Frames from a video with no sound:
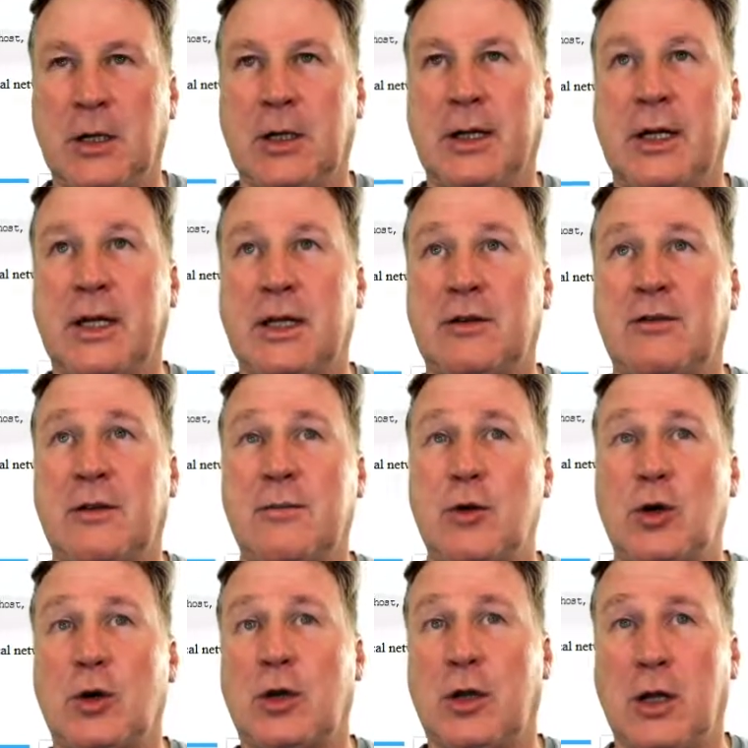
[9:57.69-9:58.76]
is from
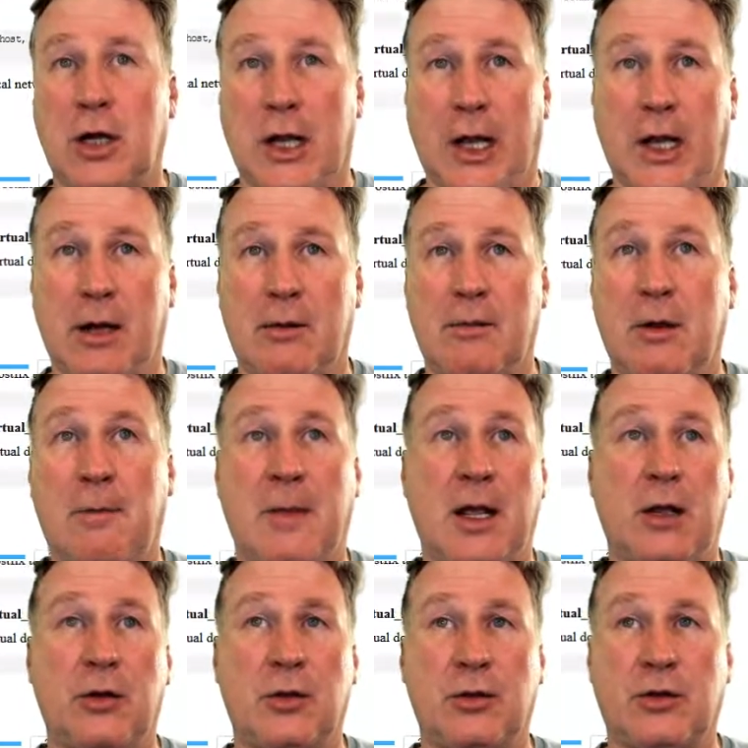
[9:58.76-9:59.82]
your client, the
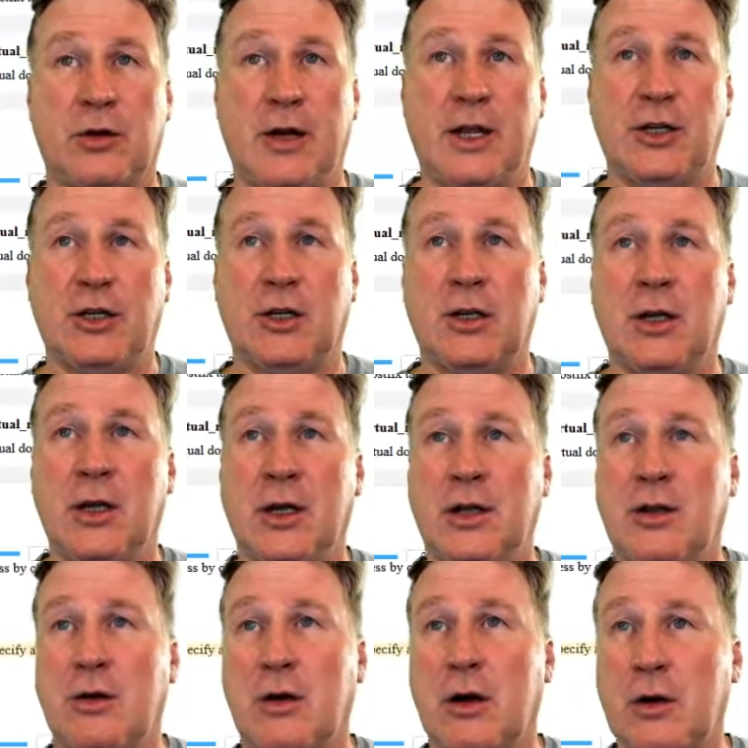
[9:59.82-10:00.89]
mail user agent.
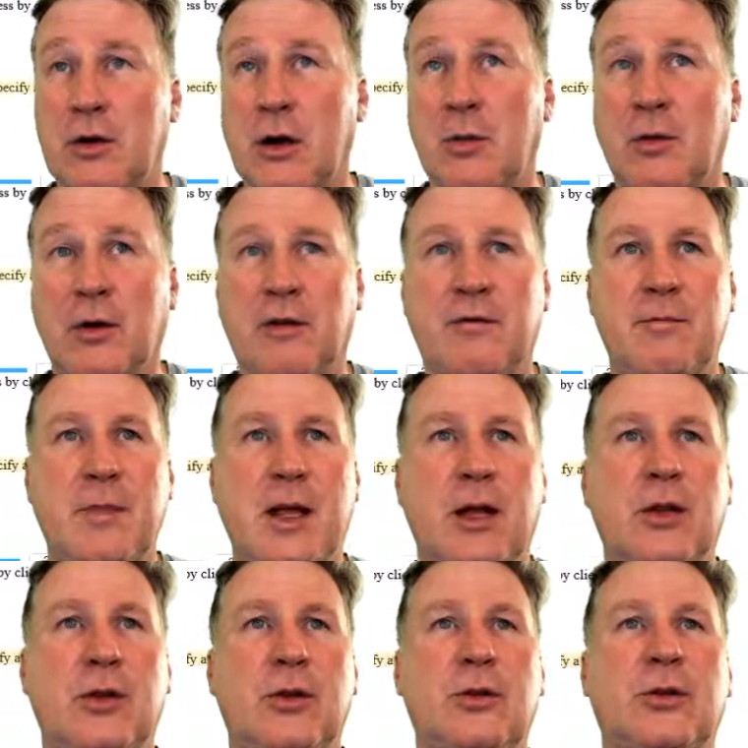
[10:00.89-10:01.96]
There are a number of mail
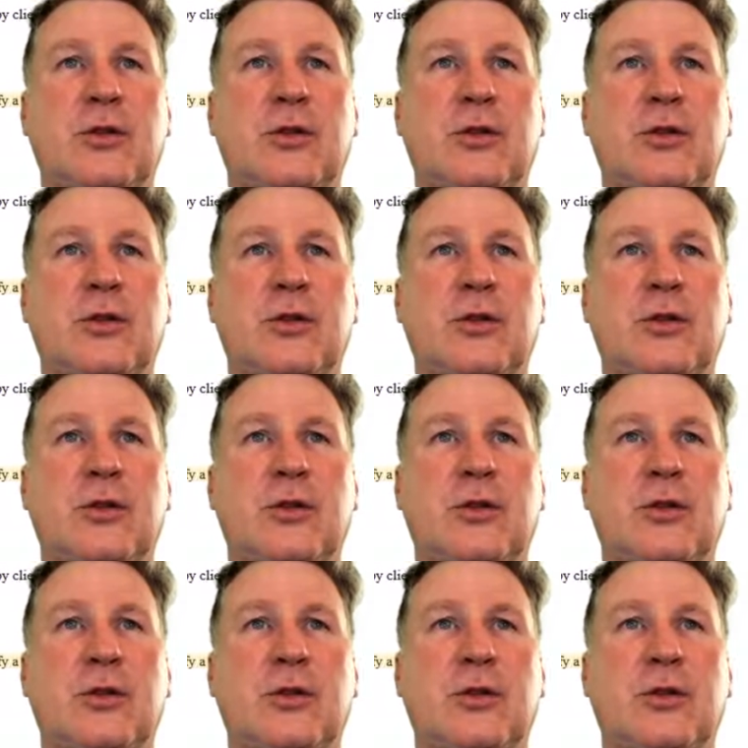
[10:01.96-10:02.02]
user